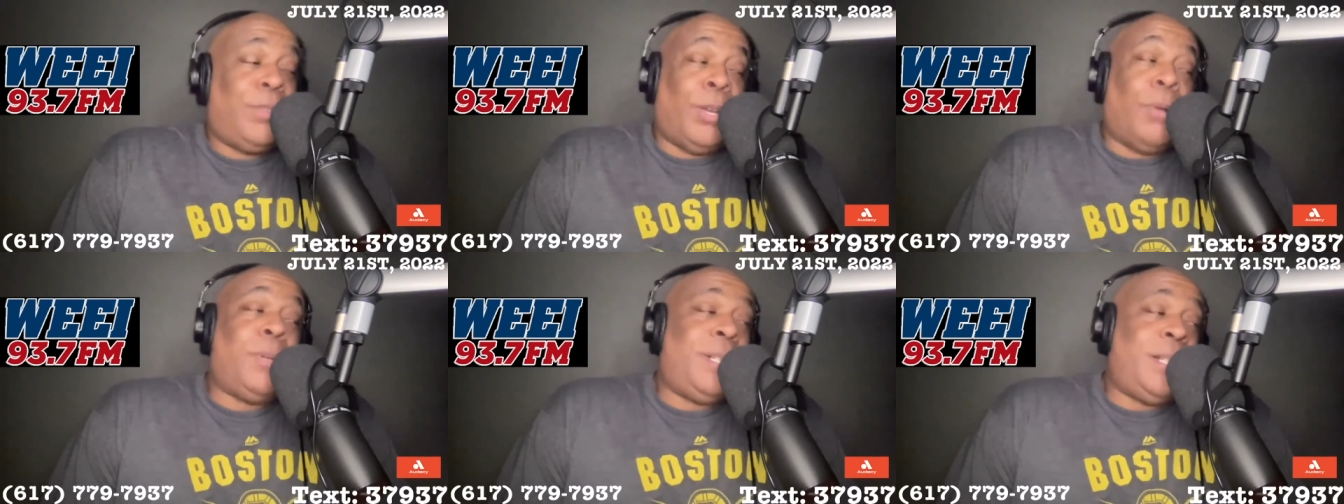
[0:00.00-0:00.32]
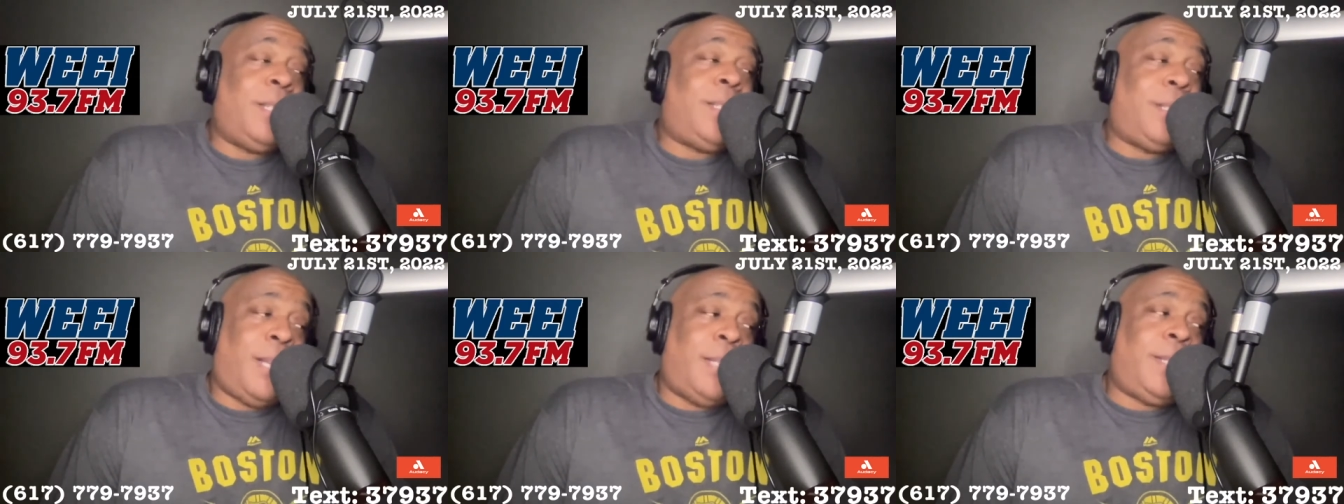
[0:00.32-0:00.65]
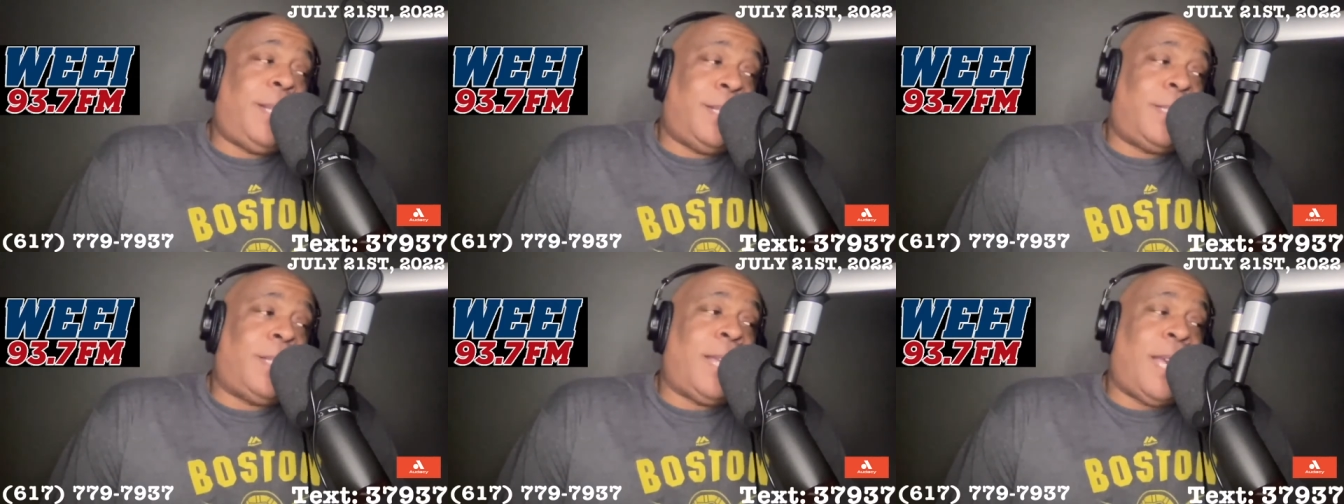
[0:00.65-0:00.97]
Though
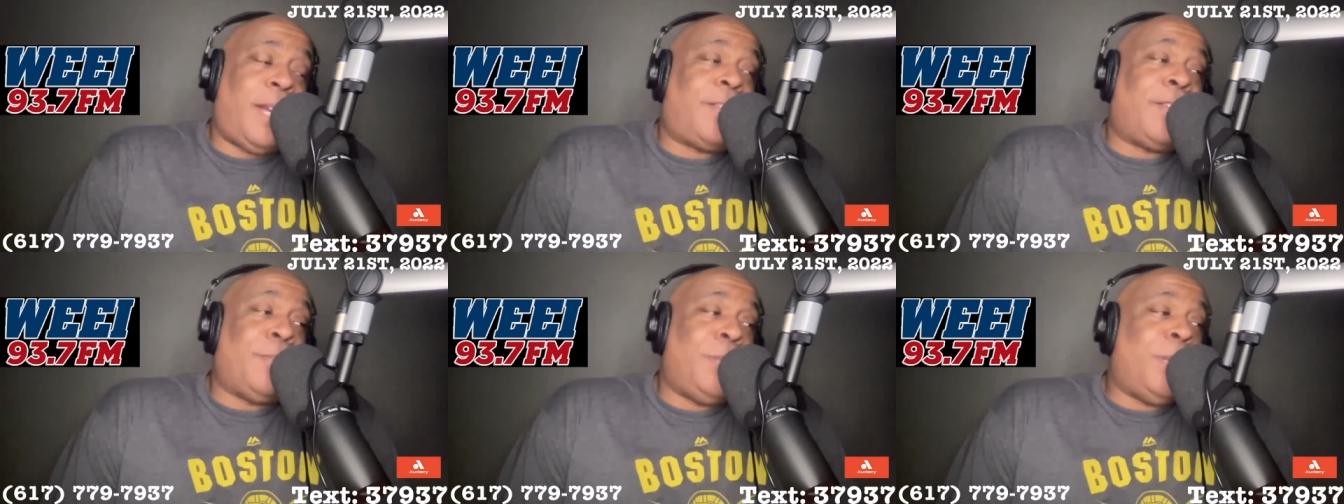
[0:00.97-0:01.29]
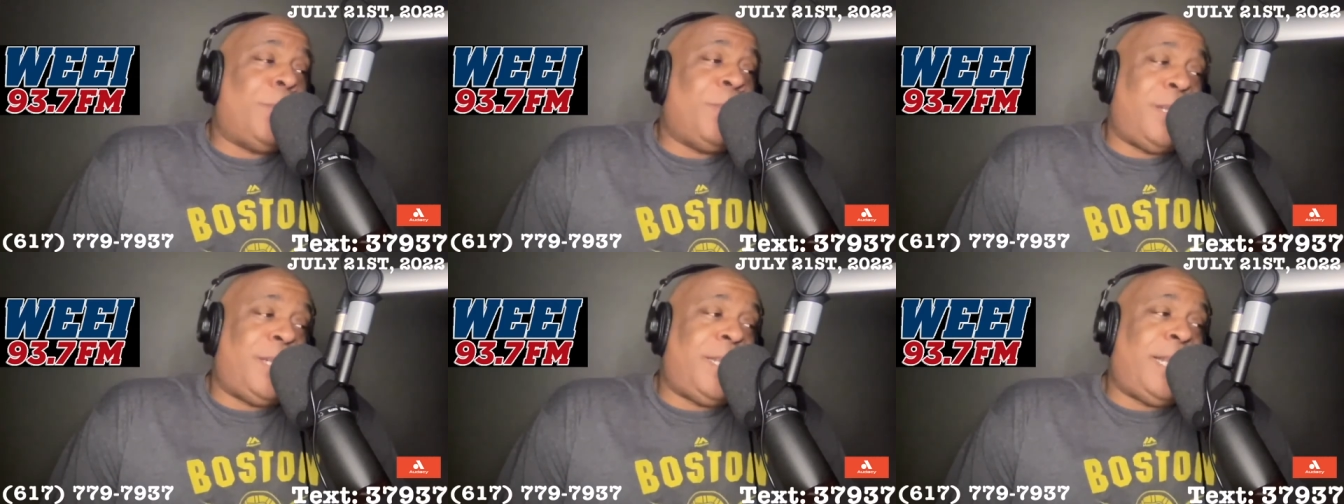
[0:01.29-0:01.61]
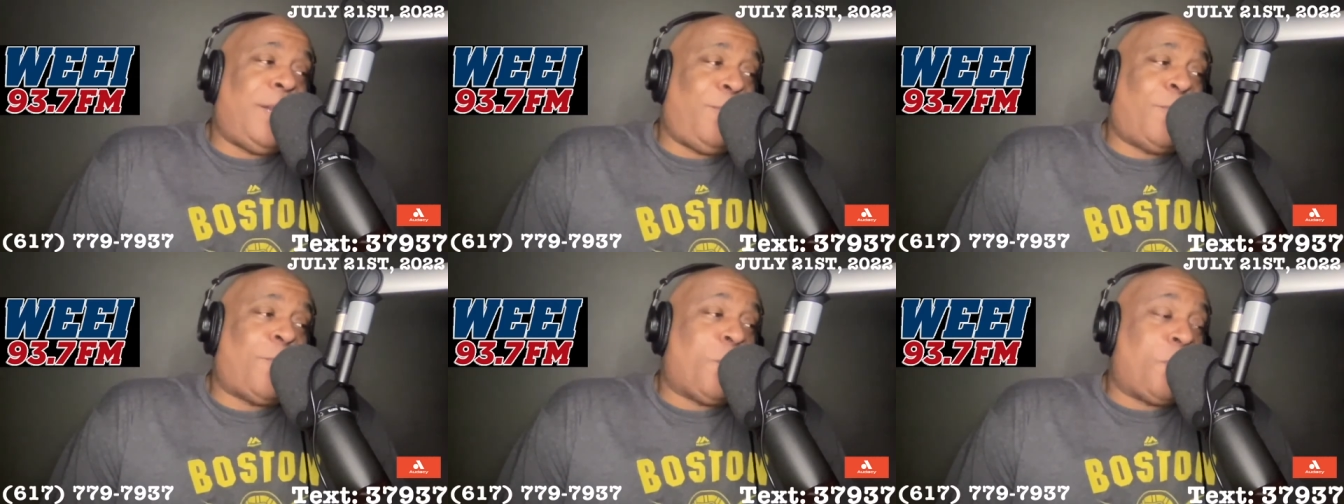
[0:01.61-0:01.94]
that takes a lot of commitment to
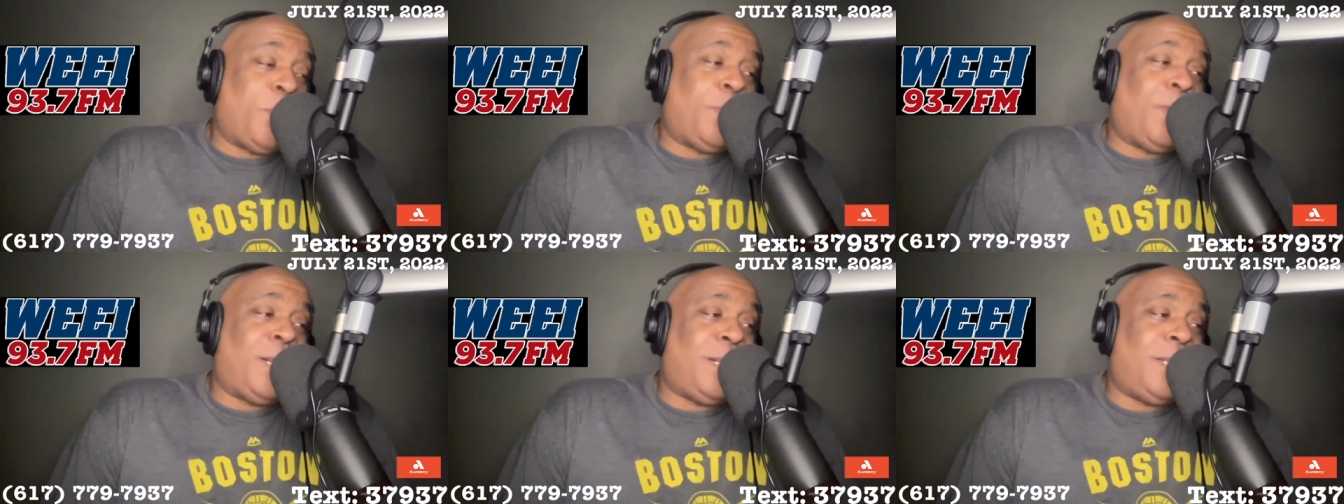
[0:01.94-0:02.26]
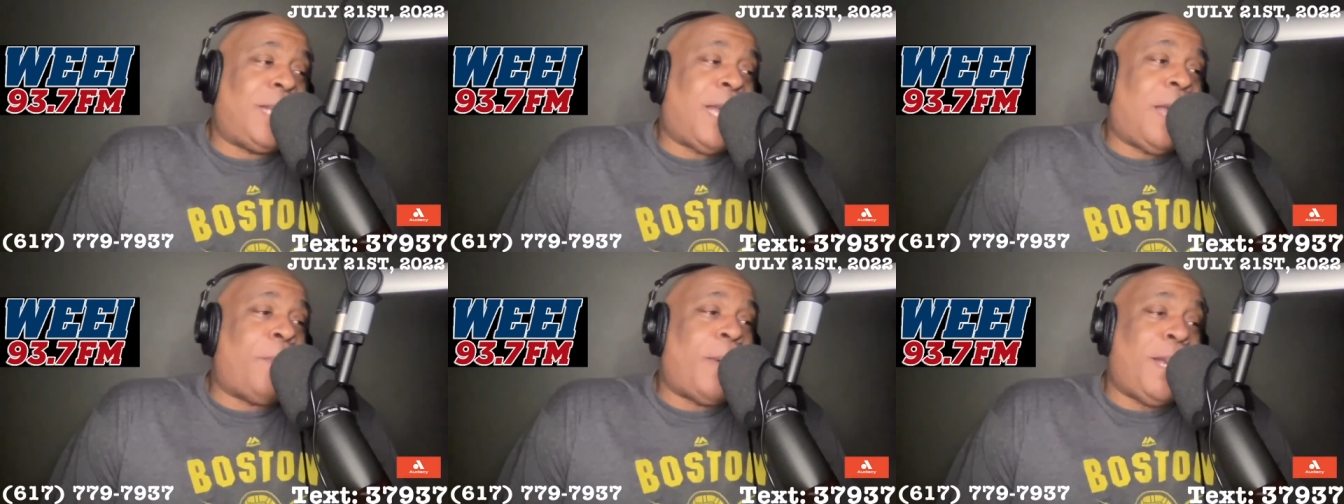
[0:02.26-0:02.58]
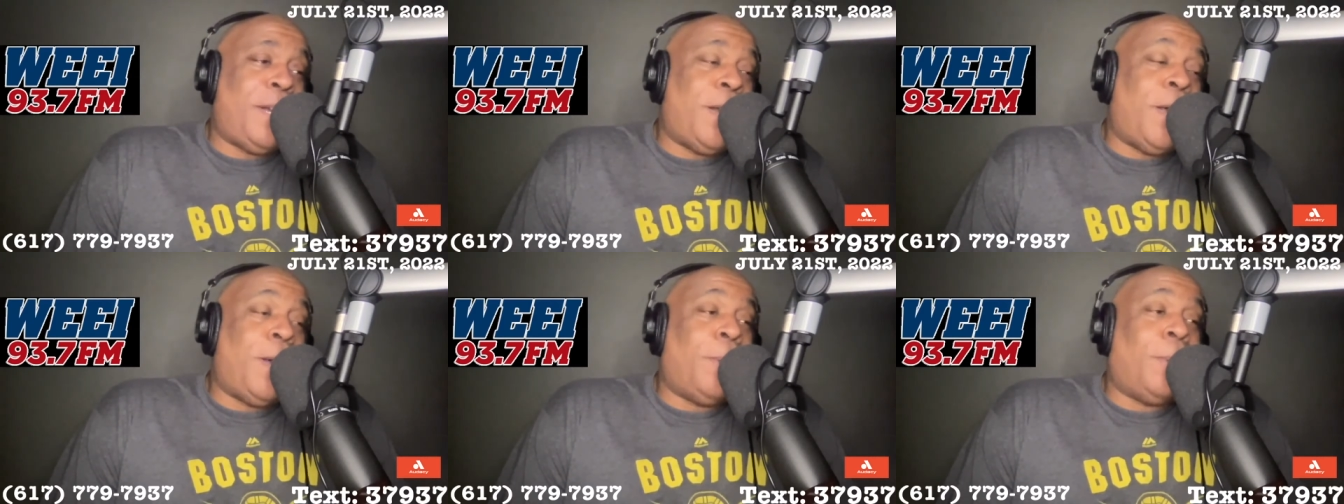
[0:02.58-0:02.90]
date 4 people at a time.
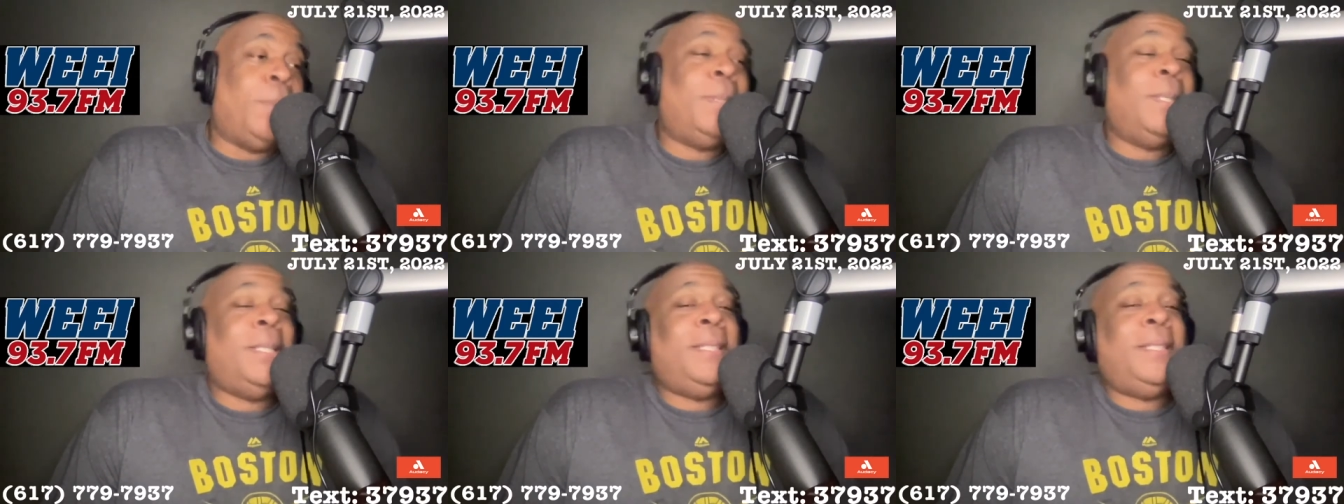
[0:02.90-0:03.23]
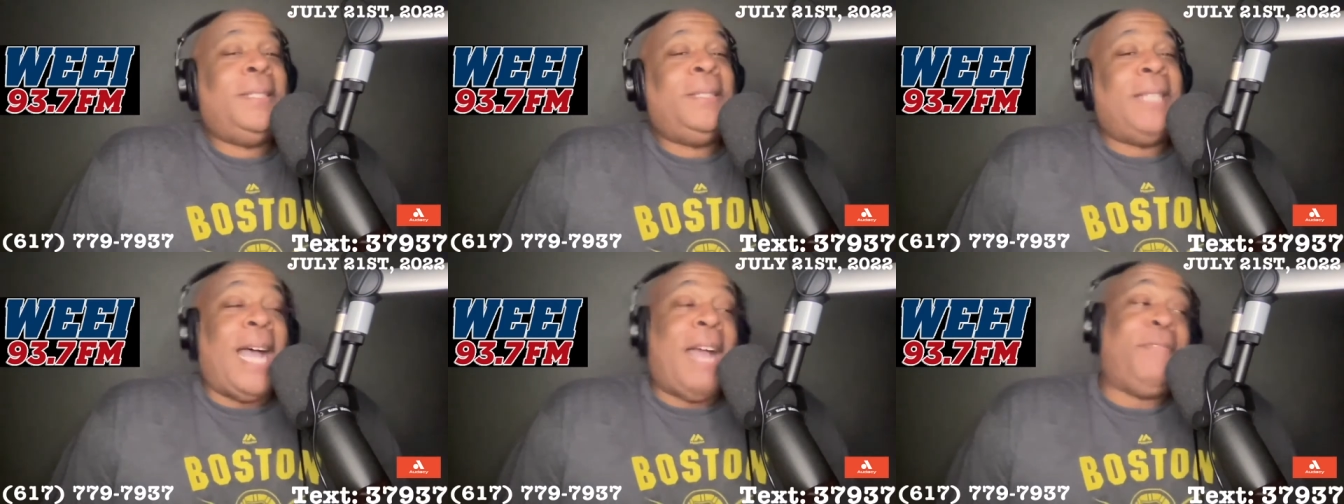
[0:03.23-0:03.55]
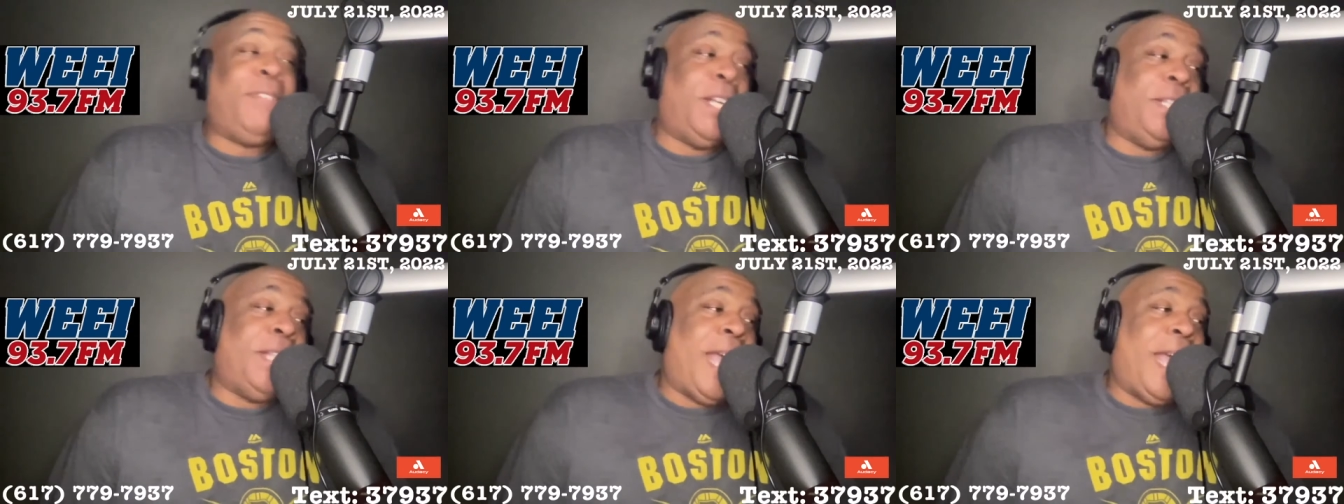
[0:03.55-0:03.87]
I know,
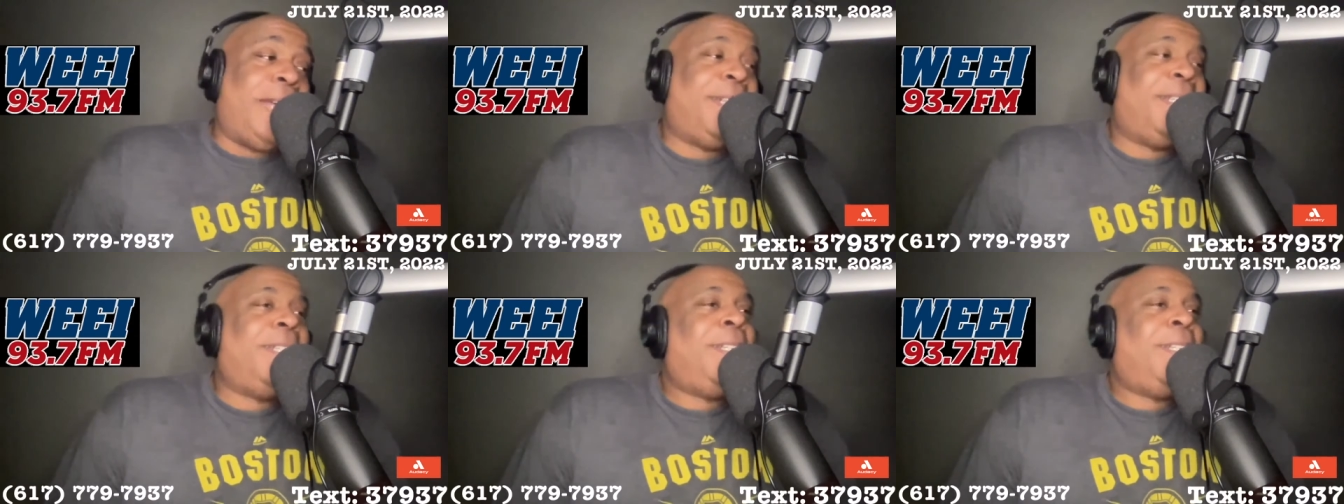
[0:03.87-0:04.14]
I've done that.